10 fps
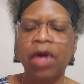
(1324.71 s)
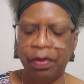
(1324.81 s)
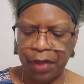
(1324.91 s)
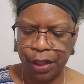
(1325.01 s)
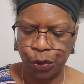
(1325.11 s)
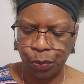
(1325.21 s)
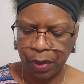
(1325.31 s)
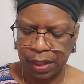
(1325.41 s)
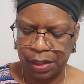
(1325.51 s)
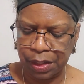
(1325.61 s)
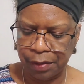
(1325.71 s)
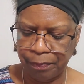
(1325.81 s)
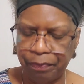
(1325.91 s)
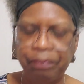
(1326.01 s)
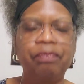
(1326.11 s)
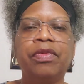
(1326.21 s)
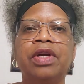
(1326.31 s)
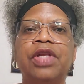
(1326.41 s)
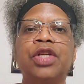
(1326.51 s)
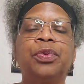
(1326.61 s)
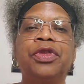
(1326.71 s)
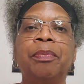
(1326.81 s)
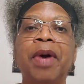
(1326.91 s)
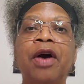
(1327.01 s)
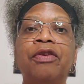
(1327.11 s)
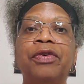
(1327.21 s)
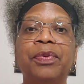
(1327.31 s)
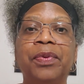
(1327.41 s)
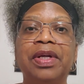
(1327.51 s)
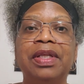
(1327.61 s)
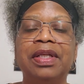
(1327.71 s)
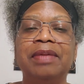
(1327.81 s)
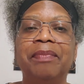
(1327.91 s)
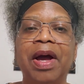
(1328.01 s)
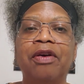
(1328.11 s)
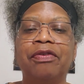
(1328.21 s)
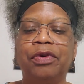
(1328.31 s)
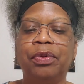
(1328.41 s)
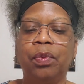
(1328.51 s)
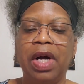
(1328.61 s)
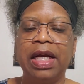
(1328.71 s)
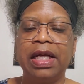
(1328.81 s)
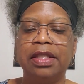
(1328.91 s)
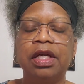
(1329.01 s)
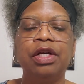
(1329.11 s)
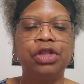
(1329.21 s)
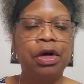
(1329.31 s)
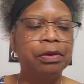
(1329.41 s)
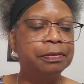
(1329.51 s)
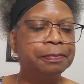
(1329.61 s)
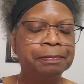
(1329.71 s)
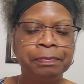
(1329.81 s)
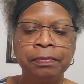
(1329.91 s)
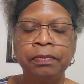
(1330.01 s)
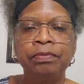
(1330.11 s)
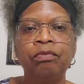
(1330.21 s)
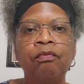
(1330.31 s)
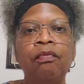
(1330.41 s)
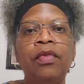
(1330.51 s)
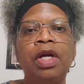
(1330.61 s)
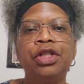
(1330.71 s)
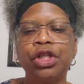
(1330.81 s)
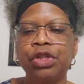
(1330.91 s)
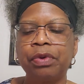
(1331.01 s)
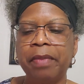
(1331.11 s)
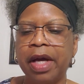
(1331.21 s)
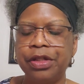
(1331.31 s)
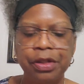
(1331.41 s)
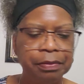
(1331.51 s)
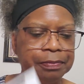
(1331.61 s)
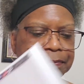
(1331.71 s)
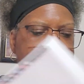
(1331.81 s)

that's what the powerful wine is. So, just to remind you,